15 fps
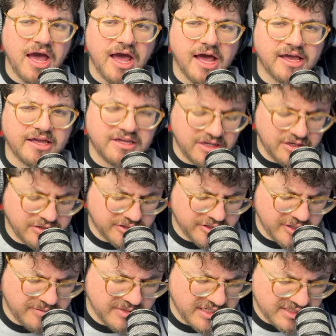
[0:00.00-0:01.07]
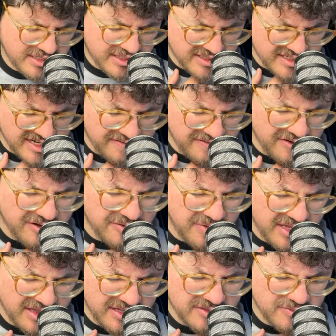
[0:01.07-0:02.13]
Uh, here's some details that I've heard
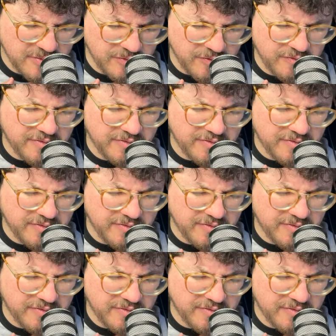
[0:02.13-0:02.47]
about this movie.